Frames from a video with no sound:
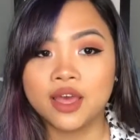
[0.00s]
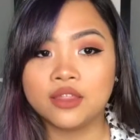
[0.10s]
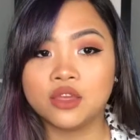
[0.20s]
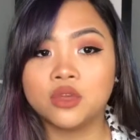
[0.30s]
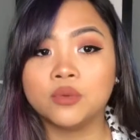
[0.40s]

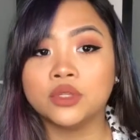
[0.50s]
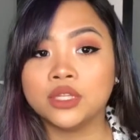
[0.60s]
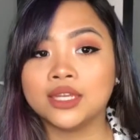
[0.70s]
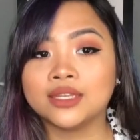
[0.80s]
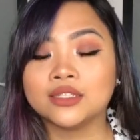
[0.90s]
that you will
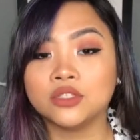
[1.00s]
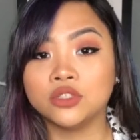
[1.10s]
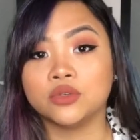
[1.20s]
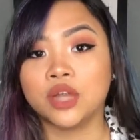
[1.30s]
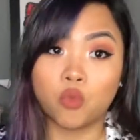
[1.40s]
need to
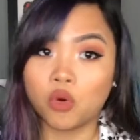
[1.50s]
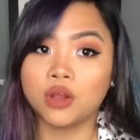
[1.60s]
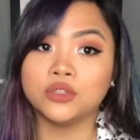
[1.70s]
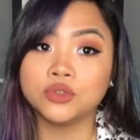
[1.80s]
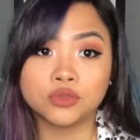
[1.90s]
do
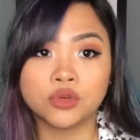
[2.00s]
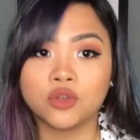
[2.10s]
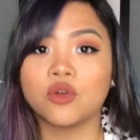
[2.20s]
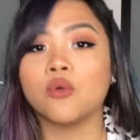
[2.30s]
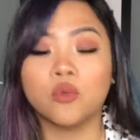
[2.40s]
a neutral
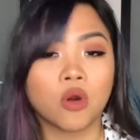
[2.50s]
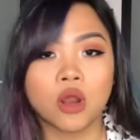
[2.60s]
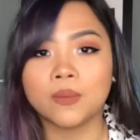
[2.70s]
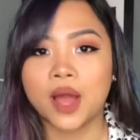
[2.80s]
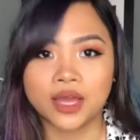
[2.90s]
or a
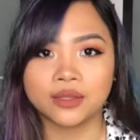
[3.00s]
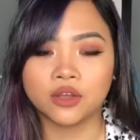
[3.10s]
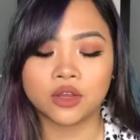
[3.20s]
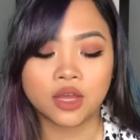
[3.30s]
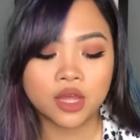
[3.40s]
warm eye
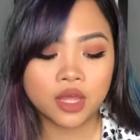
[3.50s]
look.